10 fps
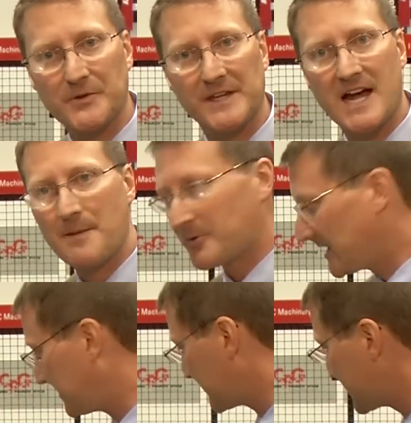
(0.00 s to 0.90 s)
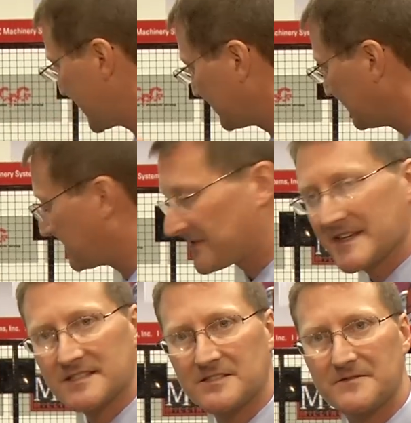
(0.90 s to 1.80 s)
for the operator to take a look at
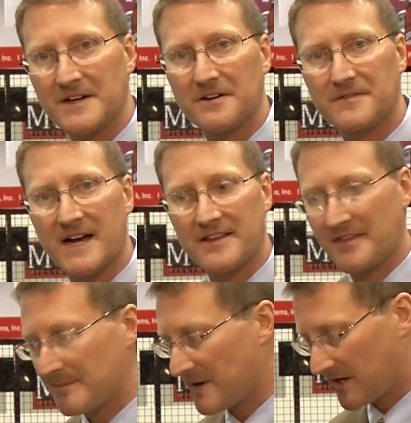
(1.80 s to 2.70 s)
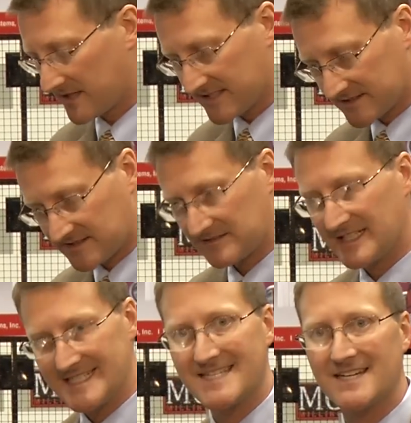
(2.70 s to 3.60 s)
this and verify that the part is
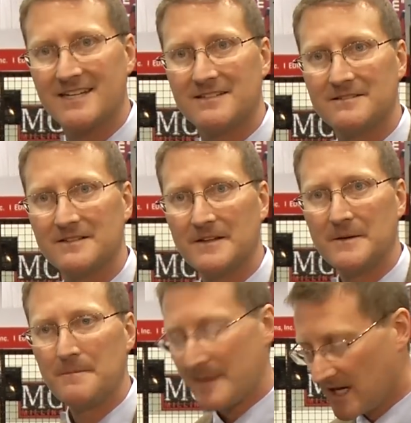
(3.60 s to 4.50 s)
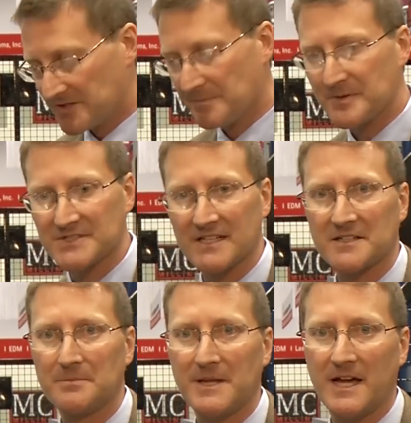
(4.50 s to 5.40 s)
indeed 100%
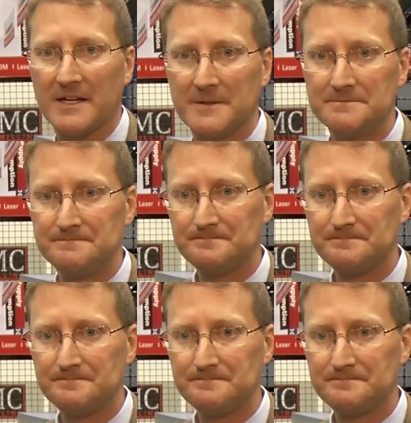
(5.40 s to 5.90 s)
compliant.